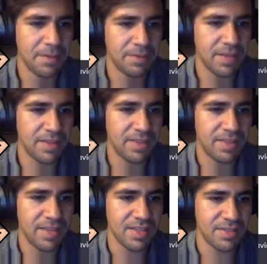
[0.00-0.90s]
No,
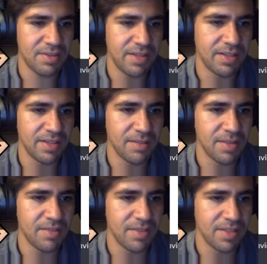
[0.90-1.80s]
that's great. I'm
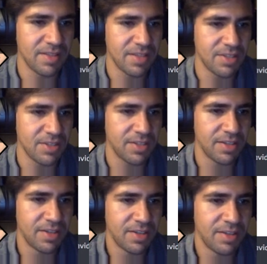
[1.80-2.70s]
not even gonna touch it.
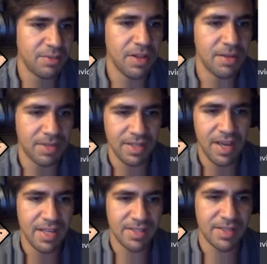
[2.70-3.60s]
Well, I'm gonna
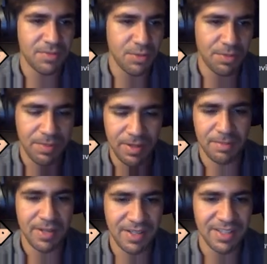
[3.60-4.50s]
add stuff to it, but
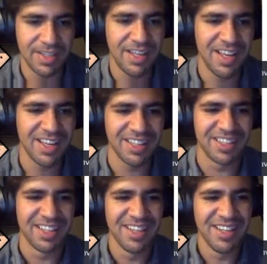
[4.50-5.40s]
I'm not
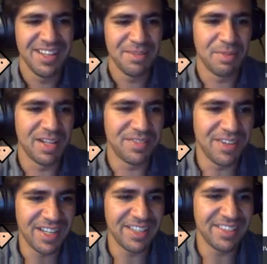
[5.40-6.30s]
gonna
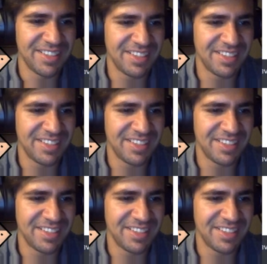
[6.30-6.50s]
modify it.